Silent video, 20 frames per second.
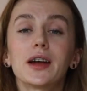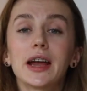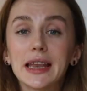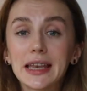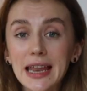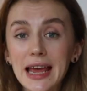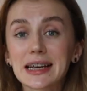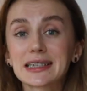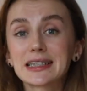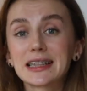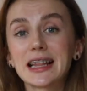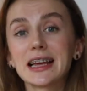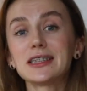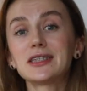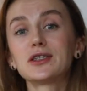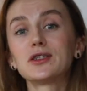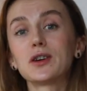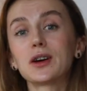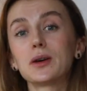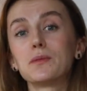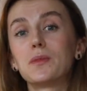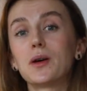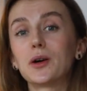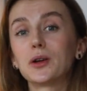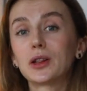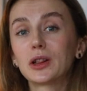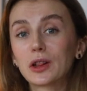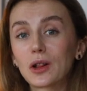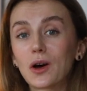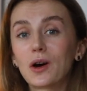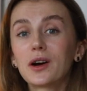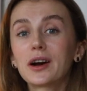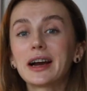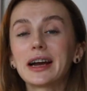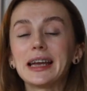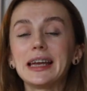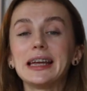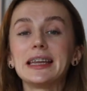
Okay, next let's talk about loc.